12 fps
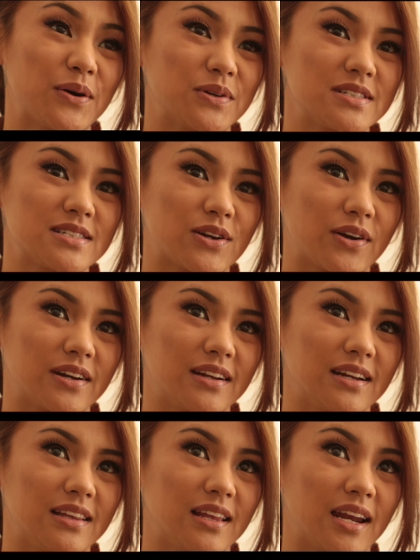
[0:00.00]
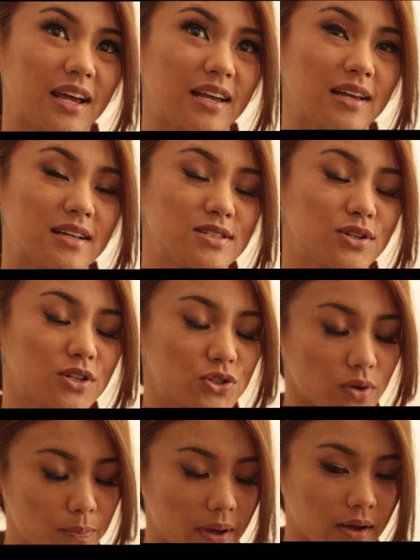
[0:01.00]
how it started. And then I took a
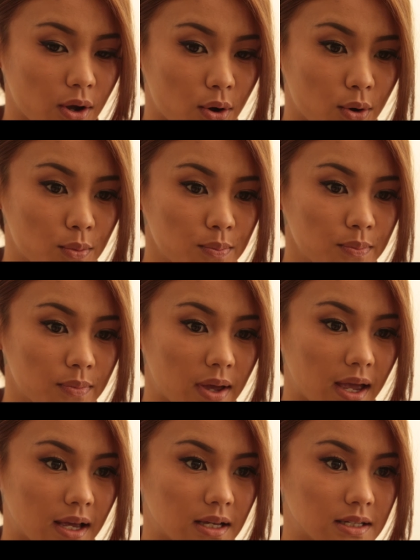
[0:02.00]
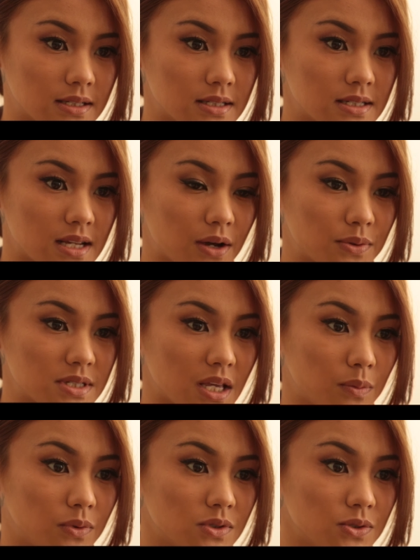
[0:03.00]
trip back home and I was
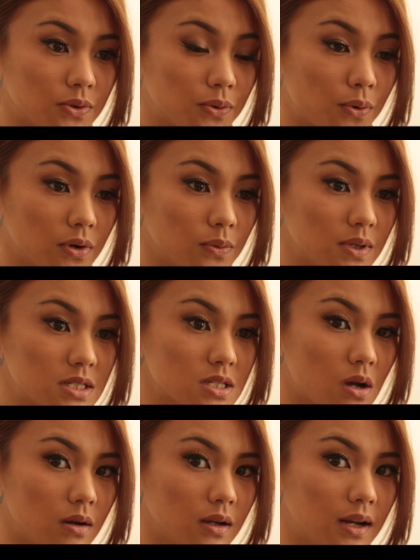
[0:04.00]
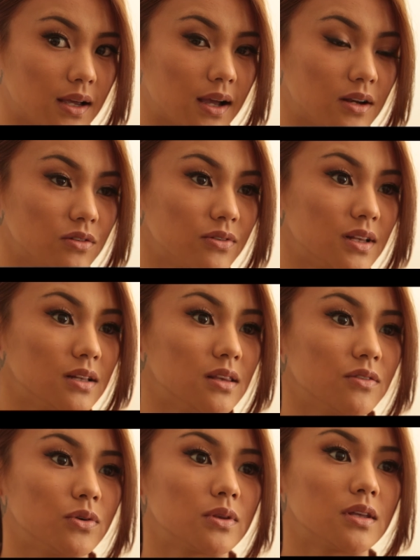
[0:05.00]
able to record one song and I kind of fell in
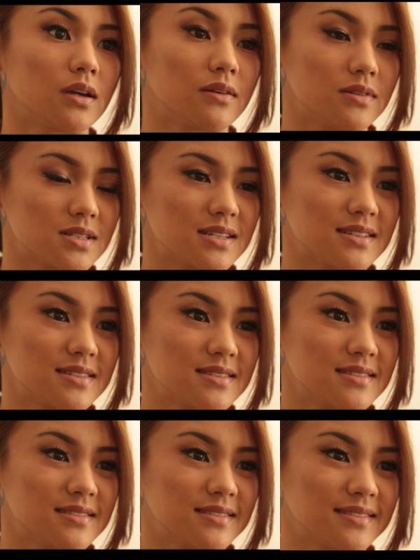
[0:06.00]
love with it ever since.